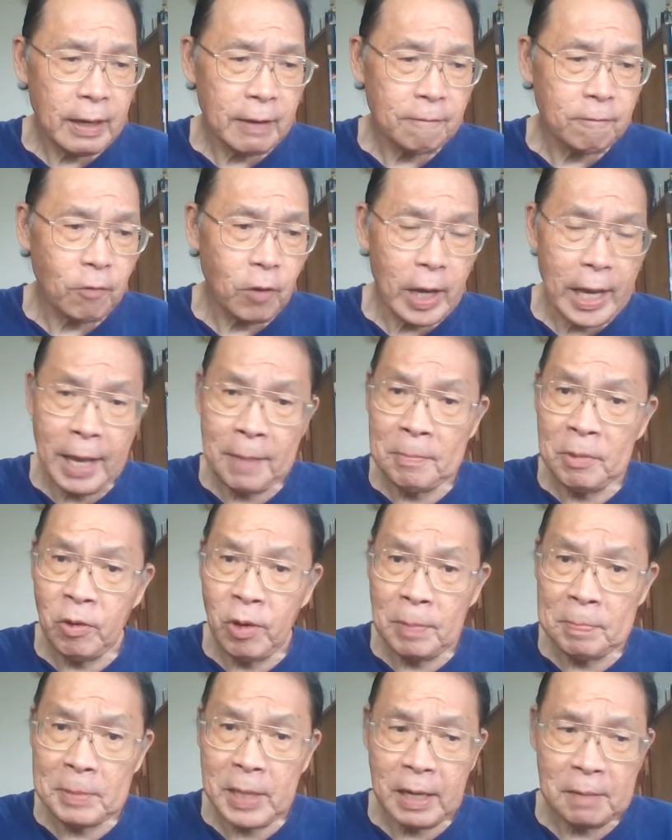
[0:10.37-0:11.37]
for
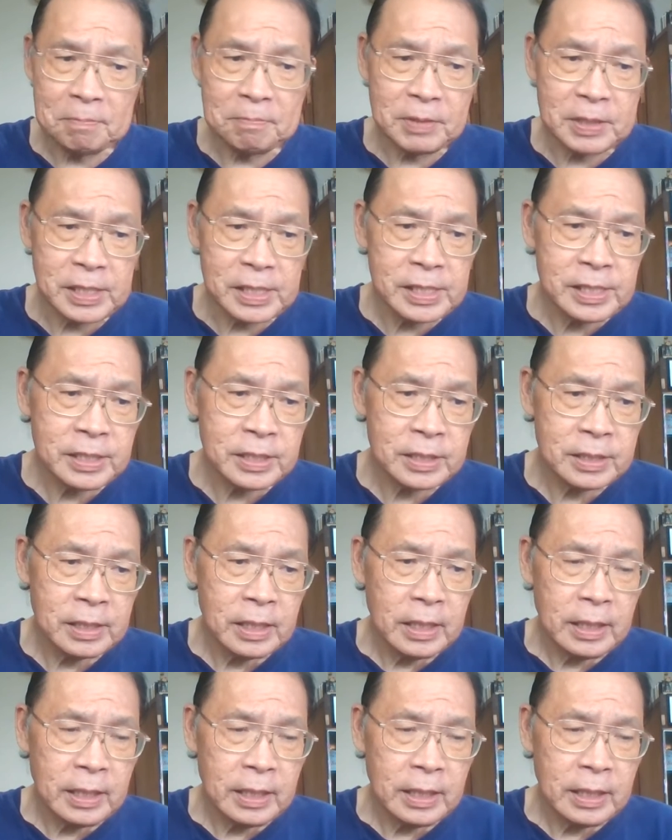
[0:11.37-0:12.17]
MLM companies.